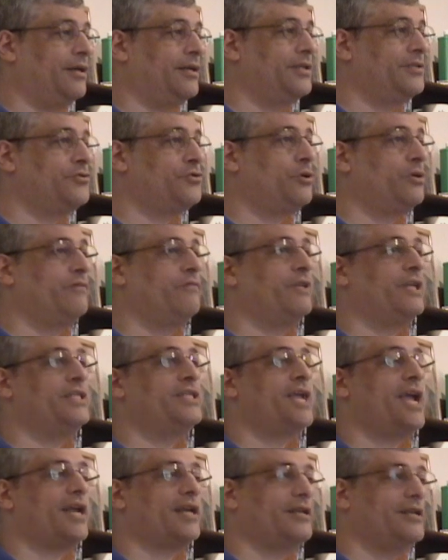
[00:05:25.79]
sort of the
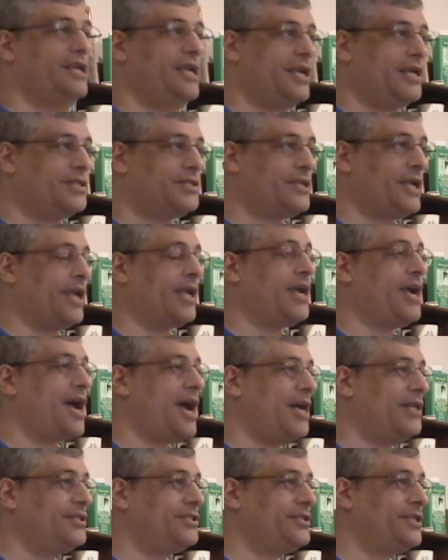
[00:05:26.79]
techniques and
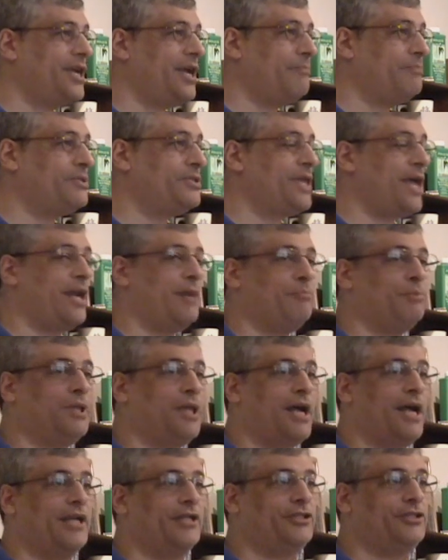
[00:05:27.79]
concepts that
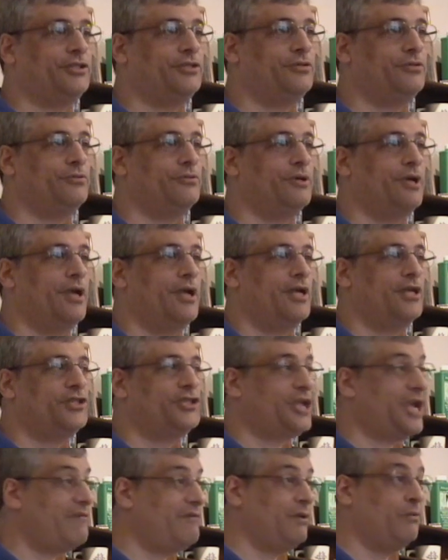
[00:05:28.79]
apply to
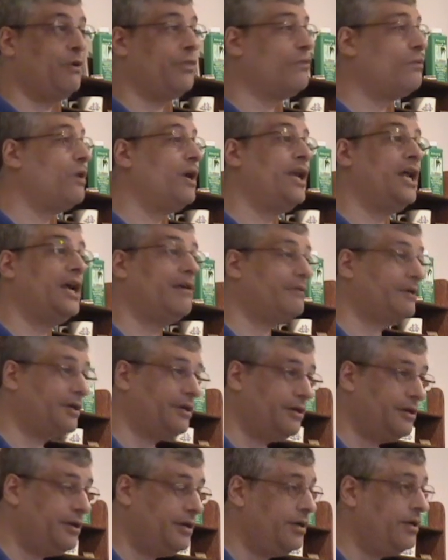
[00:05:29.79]
shaving with
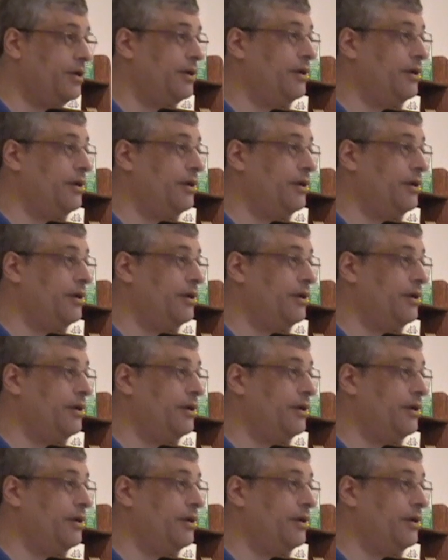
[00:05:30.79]
whatever